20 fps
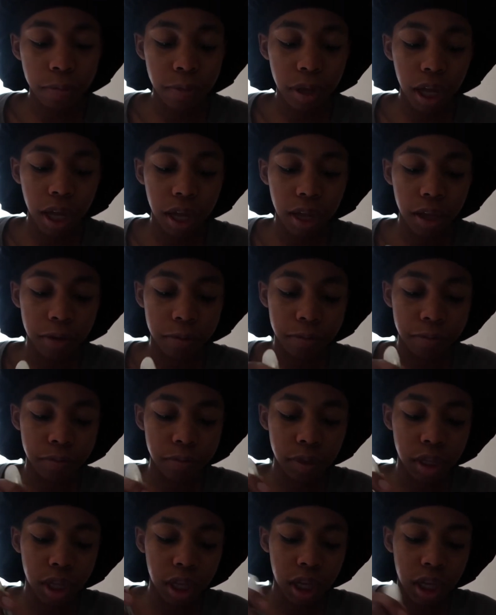
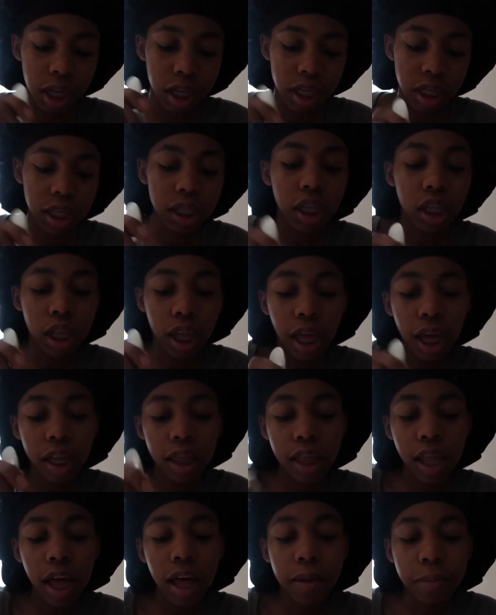It doesn't look like a
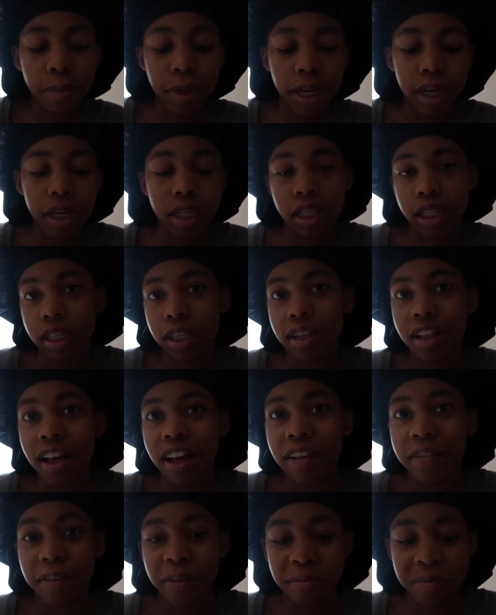lot, but it is a
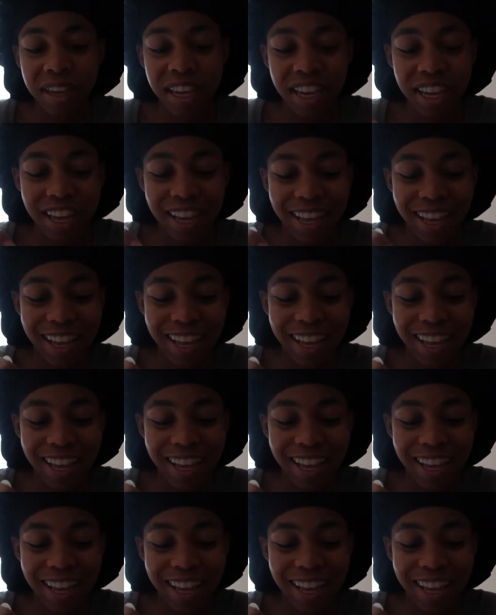lot for me.